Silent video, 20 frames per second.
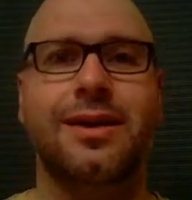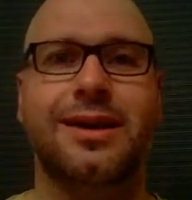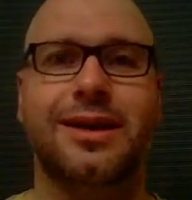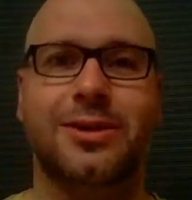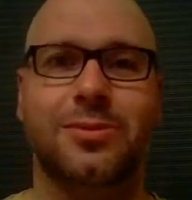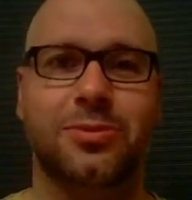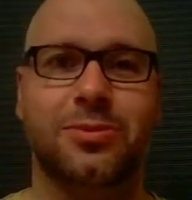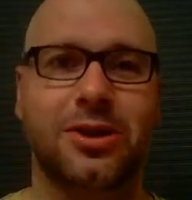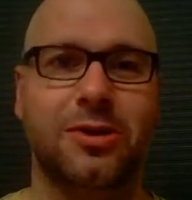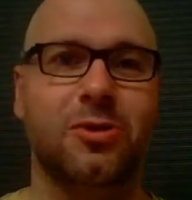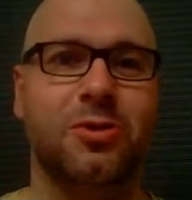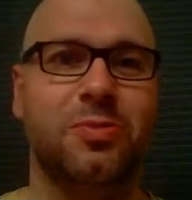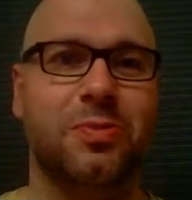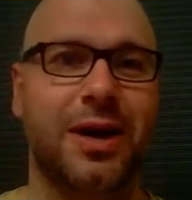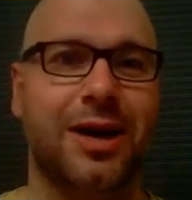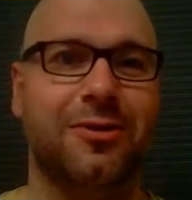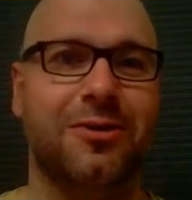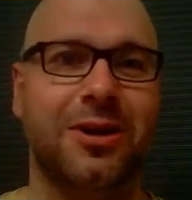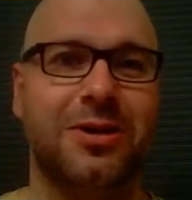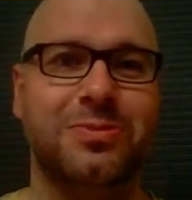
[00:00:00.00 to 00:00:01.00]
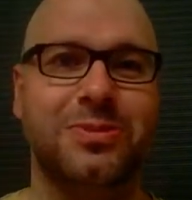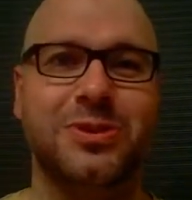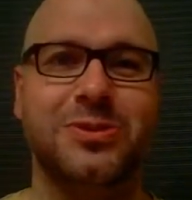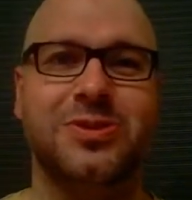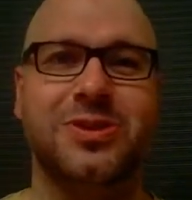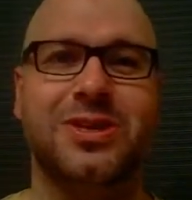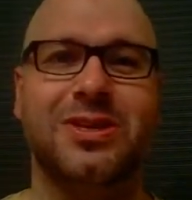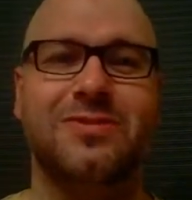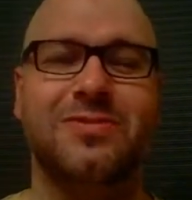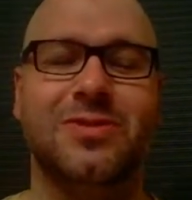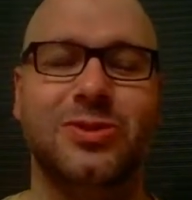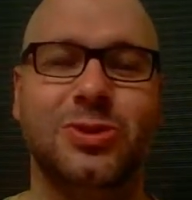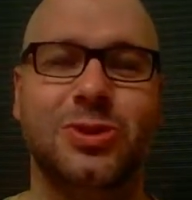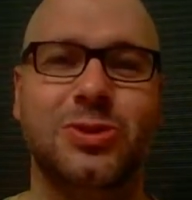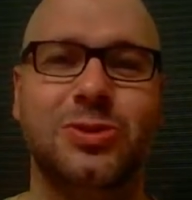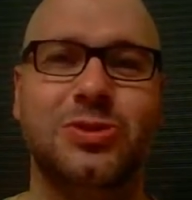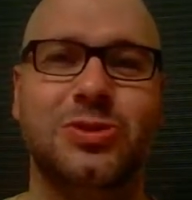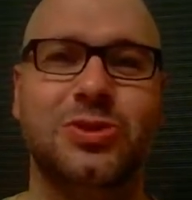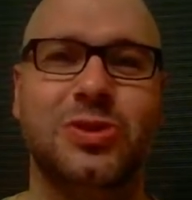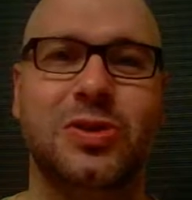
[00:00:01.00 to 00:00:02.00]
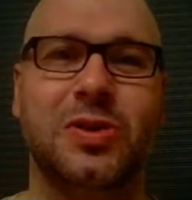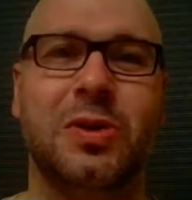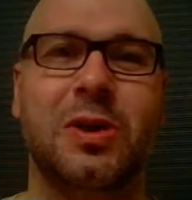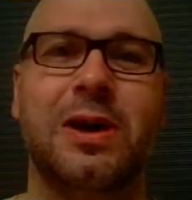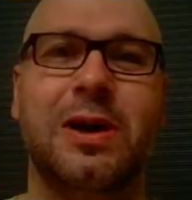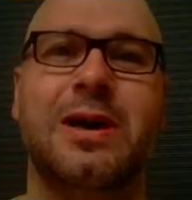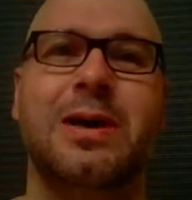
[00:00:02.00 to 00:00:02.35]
complete with background music if you choose to.